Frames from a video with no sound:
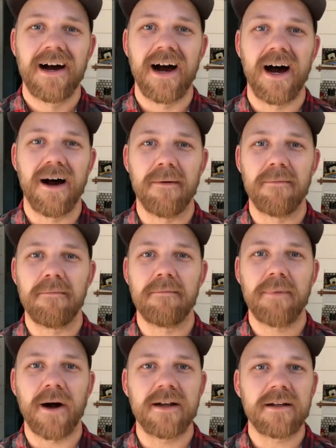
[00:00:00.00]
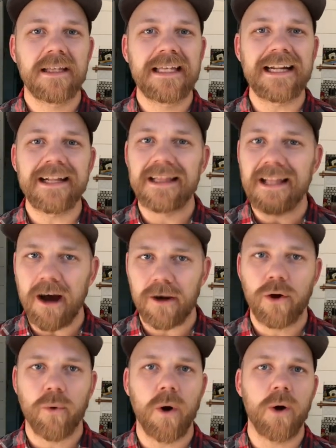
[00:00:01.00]
But get a lot
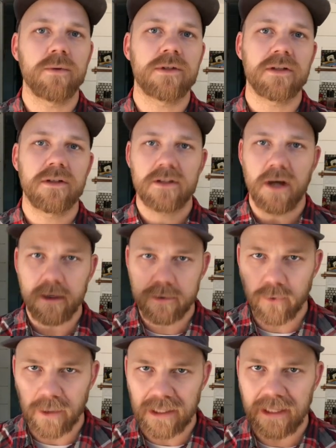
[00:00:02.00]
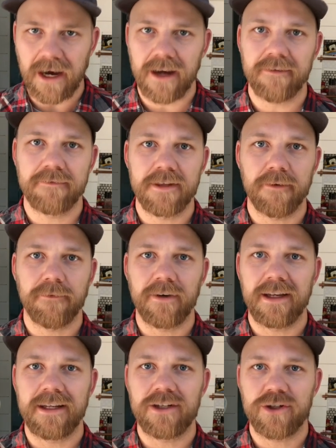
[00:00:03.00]
of quotes, talk to a lot of
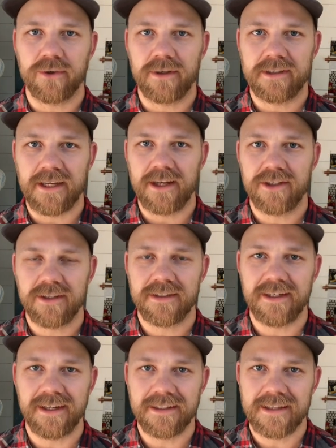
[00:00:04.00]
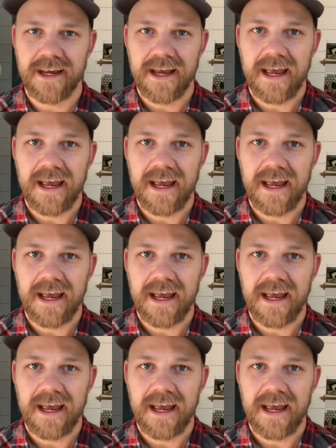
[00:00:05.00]
different insurance agencies.